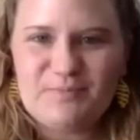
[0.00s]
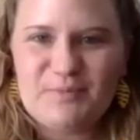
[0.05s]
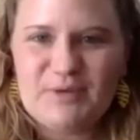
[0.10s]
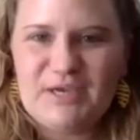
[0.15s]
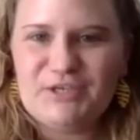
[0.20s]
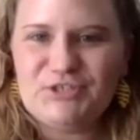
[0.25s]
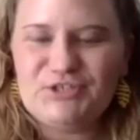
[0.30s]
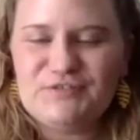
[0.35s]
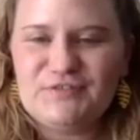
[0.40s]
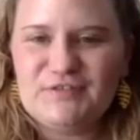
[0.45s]

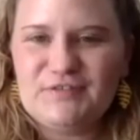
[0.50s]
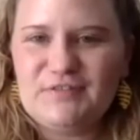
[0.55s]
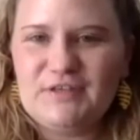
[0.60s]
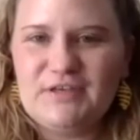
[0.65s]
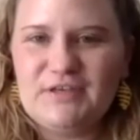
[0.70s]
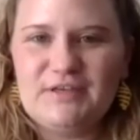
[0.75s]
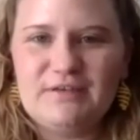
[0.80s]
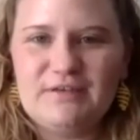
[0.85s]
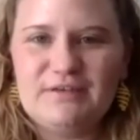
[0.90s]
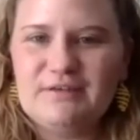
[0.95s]
pages that
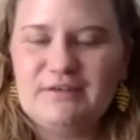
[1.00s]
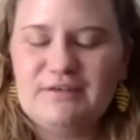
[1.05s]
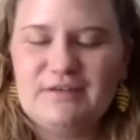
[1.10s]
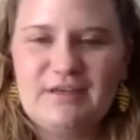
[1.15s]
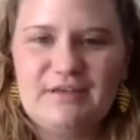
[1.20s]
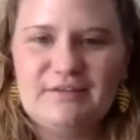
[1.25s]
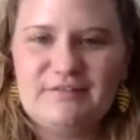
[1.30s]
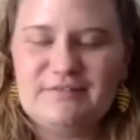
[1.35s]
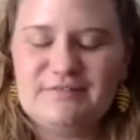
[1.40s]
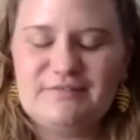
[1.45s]
then
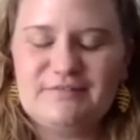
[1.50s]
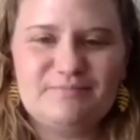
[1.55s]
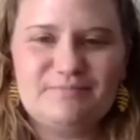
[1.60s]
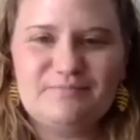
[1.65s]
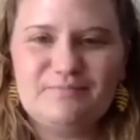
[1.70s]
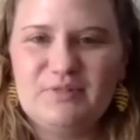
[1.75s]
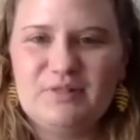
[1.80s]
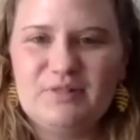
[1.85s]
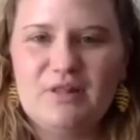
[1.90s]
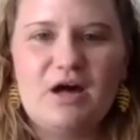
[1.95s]
it's
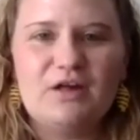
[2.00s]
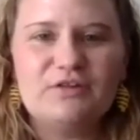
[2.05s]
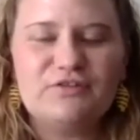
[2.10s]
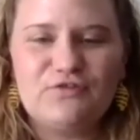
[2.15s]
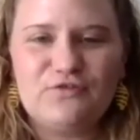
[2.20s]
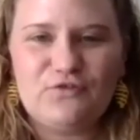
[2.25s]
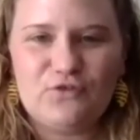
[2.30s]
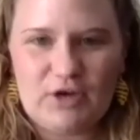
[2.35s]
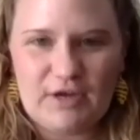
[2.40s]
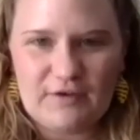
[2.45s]
lost
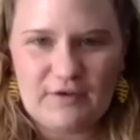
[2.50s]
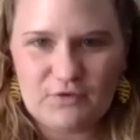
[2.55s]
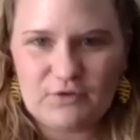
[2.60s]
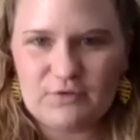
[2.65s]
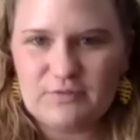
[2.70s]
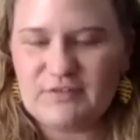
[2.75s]
forever.